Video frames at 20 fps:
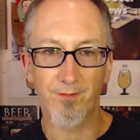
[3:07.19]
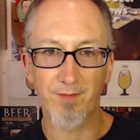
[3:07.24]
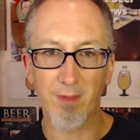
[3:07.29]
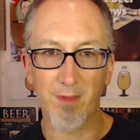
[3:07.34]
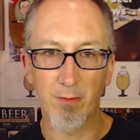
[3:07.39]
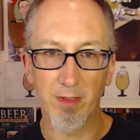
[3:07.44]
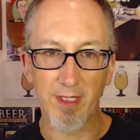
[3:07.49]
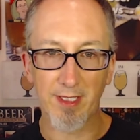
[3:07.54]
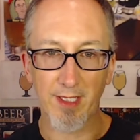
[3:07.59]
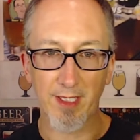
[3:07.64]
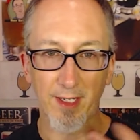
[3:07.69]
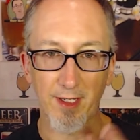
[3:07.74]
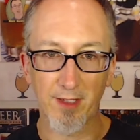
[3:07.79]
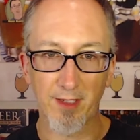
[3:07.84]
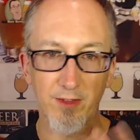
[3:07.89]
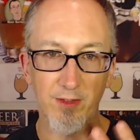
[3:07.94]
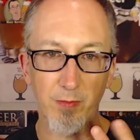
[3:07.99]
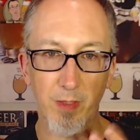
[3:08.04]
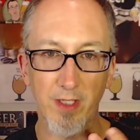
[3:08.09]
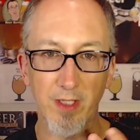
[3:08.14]
with like a
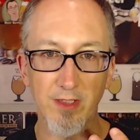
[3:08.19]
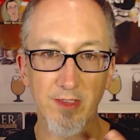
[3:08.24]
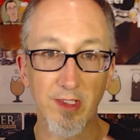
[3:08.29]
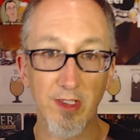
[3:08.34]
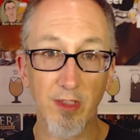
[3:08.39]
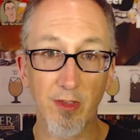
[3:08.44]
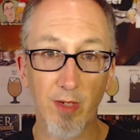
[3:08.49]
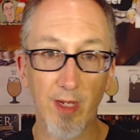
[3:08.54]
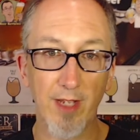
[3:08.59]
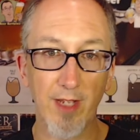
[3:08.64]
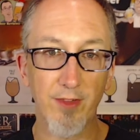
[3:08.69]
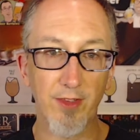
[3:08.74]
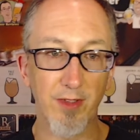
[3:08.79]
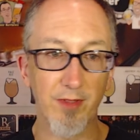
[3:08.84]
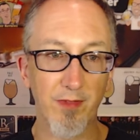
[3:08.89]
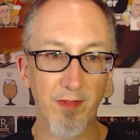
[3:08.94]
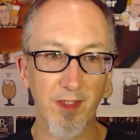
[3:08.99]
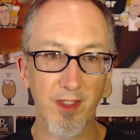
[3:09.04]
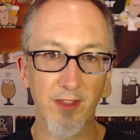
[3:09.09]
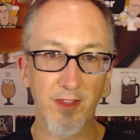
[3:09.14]
spicy grassy
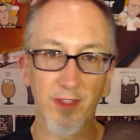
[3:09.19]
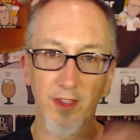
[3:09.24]
finish.